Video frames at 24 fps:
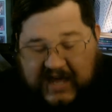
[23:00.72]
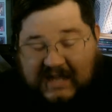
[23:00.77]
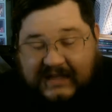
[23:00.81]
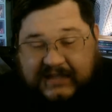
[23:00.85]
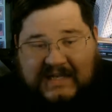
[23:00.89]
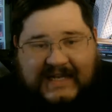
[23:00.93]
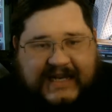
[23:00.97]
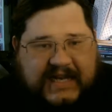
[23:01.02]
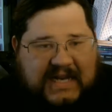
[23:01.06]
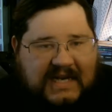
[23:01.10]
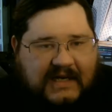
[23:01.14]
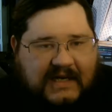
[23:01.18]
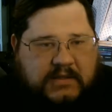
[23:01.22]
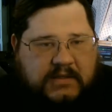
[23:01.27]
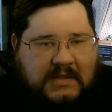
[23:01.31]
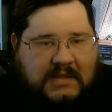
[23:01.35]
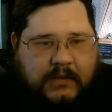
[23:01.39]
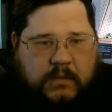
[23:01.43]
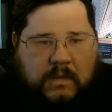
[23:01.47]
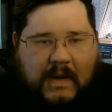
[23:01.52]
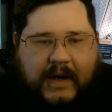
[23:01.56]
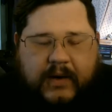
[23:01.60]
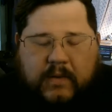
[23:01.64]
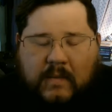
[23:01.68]
lead
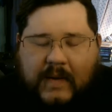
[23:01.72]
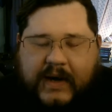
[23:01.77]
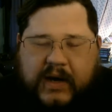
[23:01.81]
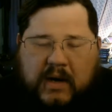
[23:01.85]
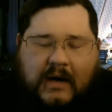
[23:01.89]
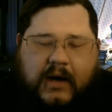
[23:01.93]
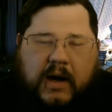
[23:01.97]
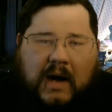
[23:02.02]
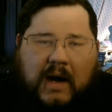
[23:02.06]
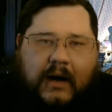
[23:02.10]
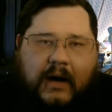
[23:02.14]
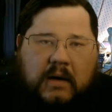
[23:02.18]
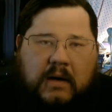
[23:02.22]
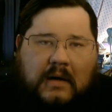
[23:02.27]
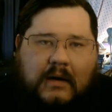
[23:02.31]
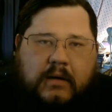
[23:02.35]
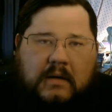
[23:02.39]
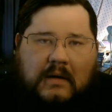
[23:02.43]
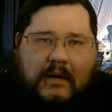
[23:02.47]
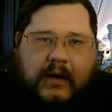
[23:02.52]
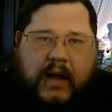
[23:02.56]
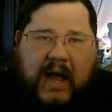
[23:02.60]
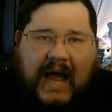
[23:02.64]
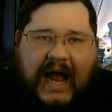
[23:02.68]
to where we are.
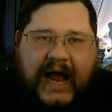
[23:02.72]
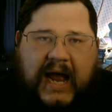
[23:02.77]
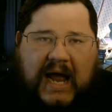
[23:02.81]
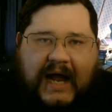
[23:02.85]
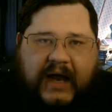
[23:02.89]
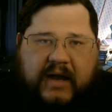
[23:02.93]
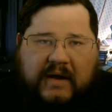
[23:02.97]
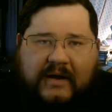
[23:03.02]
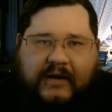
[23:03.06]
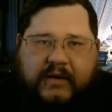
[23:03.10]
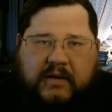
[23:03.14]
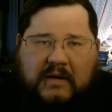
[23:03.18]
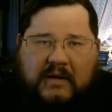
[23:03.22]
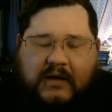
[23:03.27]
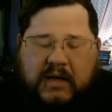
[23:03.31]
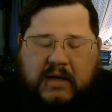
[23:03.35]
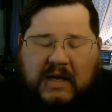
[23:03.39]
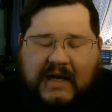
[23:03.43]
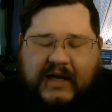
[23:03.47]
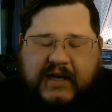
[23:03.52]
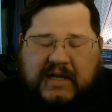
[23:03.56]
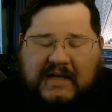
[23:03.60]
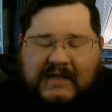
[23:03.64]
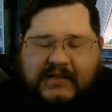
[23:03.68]
And
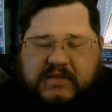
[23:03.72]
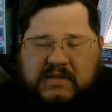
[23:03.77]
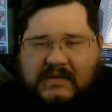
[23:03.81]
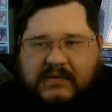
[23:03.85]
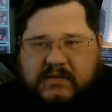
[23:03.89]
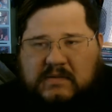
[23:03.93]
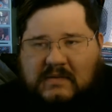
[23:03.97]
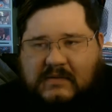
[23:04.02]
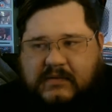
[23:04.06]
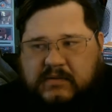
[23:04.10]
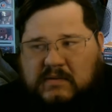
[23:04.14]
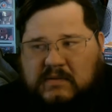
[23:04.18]
it is